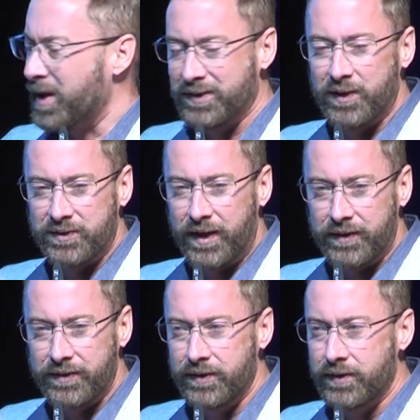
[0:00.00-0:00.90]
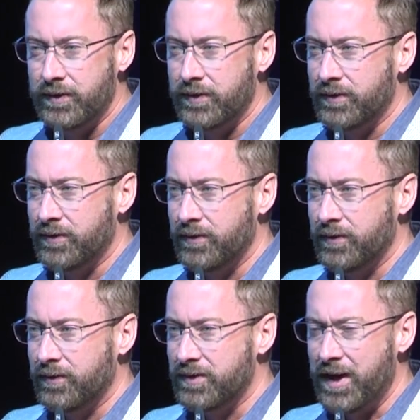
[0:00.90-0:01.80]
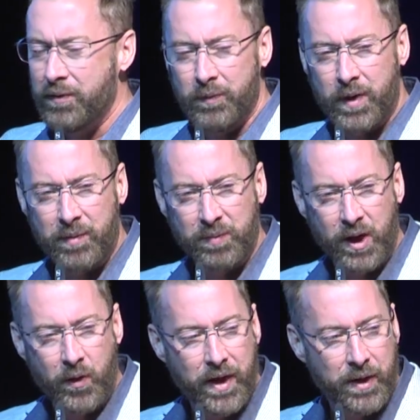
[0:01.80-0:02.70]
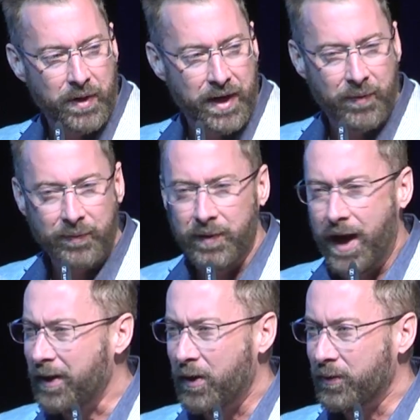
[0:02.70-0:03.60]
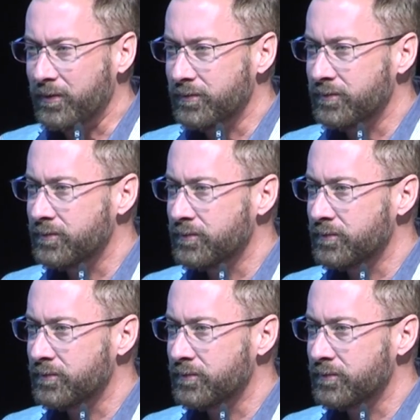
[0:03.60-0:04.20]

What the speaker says: which makes no sense. Does anyone want to blow anyone up? I don't.